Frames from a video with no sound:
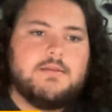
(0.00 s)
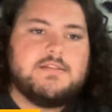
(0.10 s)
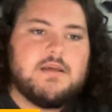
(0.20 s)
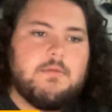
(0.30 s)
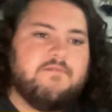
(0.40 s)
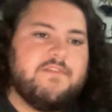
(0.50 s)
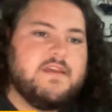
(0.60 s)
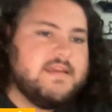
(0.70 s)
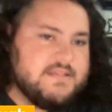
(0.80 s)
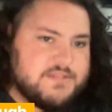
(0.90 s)
some of
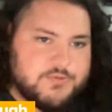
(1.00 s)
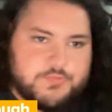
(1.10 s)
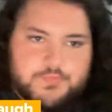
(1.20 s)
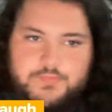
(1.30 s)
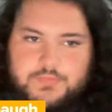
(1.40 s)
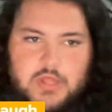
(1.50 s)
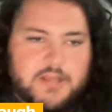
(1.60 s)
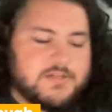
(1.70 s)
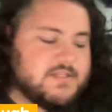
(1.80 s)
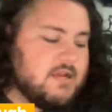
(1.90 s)
these
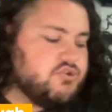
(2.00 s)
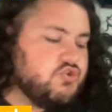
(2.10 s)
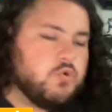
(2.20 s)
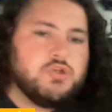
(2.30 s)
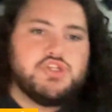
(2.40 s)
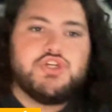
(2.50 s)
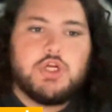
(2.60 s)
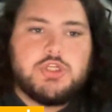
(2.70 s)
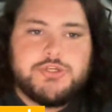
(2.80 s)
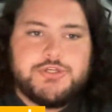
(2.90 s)
players. Now, Jordan
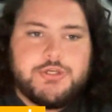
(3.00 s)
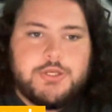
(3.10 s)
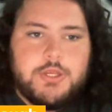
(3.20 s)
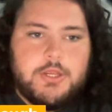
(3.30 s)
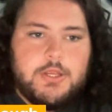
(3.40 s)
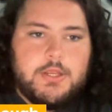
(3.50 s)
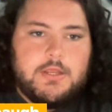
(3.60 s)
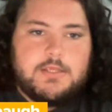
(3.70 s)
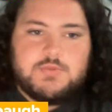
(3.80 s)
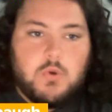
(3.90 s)
Church
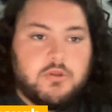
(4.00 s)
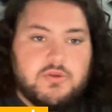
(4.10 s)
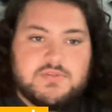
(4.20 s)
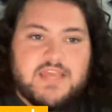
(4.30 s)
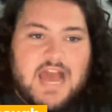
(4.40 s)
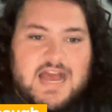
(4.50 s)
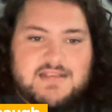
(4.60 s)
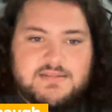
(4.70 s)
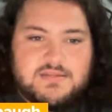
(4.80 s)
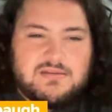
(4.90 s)
is one of those
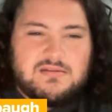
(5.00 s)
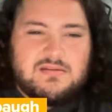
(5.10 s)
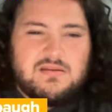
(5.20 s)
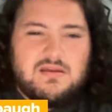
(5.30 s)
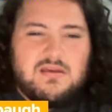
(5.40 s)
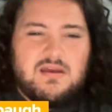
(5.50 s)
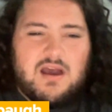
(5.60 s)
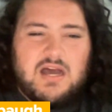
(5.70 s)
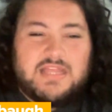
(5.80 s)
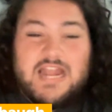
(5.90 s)
guys
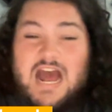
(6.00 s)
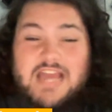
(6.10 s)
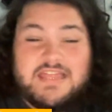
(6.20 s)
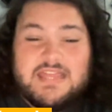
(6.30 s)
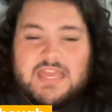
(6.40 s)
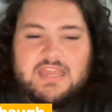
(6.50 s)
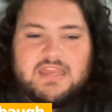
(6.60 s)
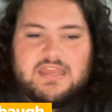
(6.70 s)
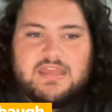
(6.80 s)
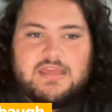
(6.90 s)
that I
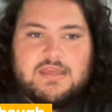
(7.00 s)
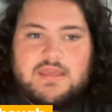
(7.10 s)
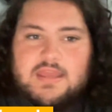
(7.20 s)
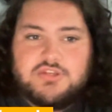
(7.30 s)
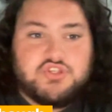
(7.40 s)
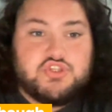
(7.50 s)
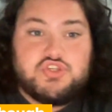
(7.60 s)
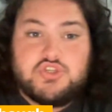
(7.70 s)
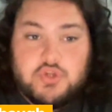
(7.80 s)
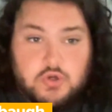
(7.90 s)
think is
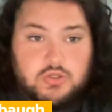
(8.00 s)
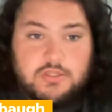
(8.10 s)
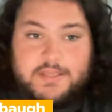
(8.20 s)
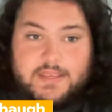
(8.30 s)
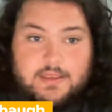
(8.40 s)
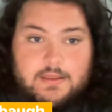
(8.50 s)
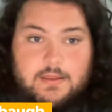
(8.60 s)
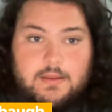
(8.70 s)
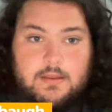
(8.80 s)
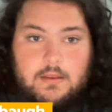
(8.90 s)
certainly
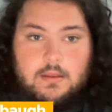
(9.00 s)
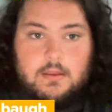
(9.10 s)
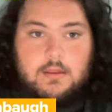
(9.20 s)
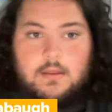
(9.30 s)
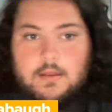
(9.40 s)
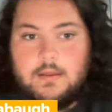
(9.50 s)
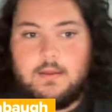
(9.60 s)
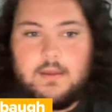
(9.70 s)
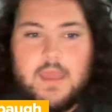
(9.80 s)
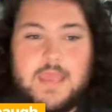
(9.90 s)

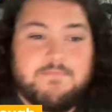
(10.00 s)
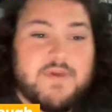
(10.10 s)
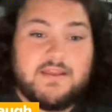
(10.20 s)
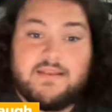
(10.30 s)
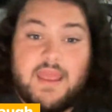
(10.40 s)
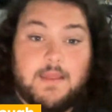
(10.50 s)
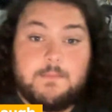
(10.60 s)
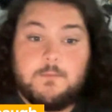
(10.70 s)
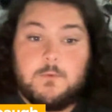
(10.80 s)
a big name.